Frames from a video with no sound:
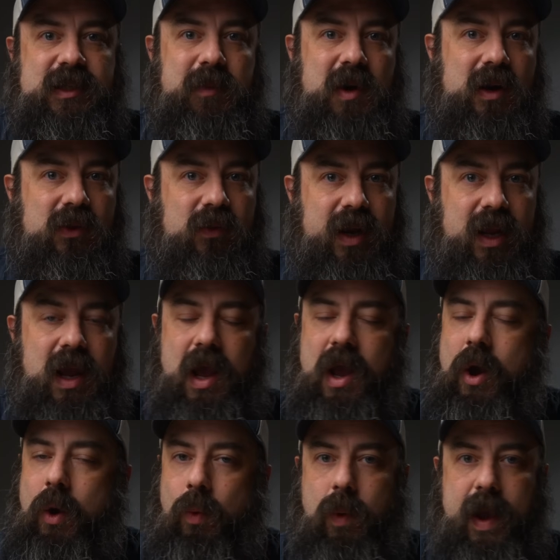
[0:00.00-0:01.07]
Mark III,
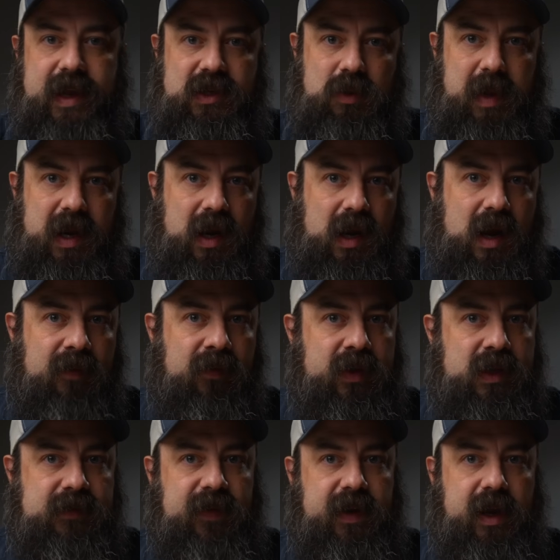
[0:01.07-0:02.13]
way too many to cover in
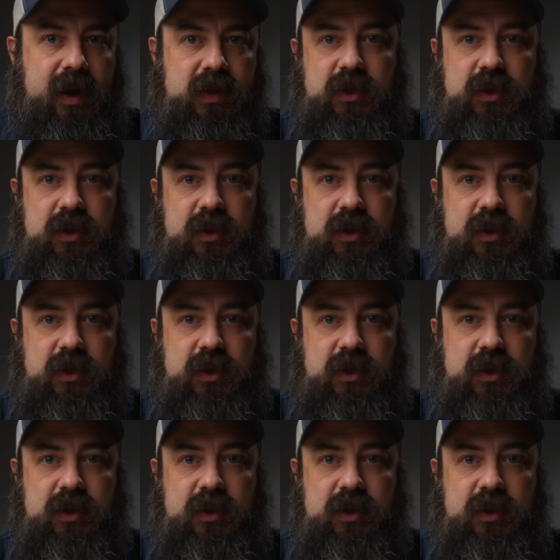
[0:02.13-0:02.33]
this video.